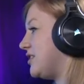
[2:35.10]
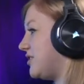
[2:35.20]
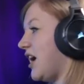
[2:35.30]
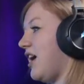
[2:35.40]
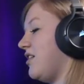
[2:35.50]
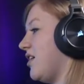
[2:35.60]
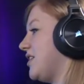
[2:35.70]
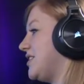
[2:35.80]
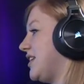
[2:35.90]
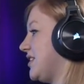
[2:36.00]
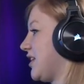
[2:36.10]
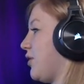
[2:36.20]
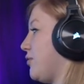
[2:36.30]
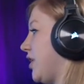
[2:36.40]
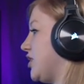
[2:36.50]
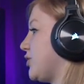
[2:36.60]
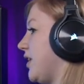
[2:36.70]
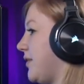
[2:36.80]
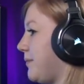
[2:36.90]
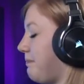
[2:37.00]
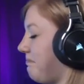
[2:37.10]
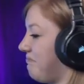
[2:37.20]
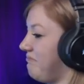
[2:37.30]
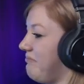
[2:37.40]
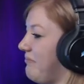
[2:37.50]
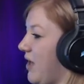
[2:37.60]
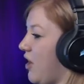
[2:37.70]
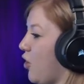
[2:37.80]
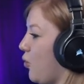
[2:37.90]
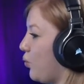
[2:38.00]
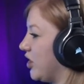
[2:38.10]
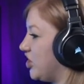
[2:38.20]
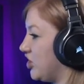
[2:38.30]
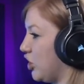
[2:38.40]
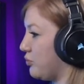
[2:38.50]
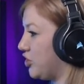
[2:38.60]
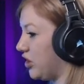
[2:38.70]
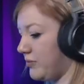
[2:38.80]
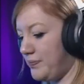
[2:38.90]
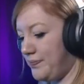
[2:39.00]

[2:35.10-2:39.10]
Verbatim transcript: you die a lot in CSGO and rage quit which is an option.